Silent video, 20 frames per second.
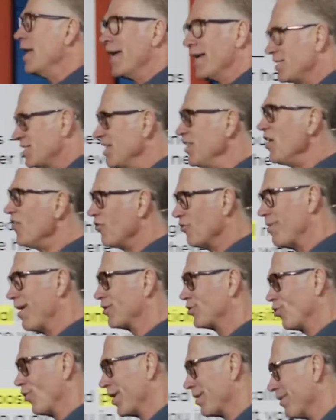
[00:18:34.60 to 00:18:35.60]
He's in there for about
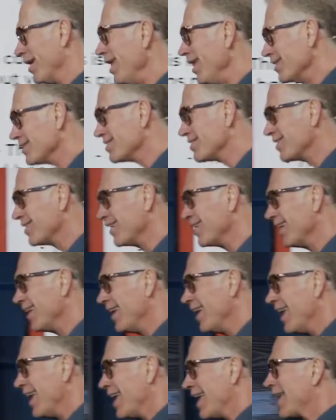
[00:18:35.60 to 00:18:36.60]
20 minutes.
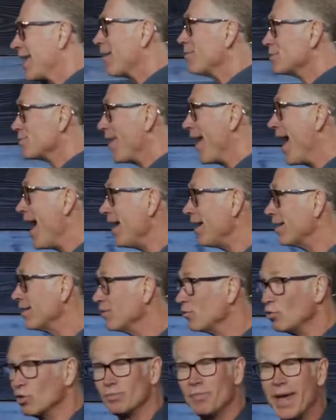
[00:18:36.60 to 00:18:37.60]
He comes
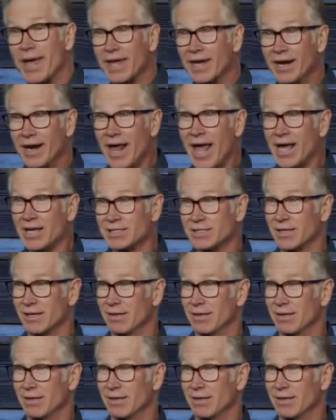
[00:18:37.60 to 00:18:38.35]
back with bacon and eggs.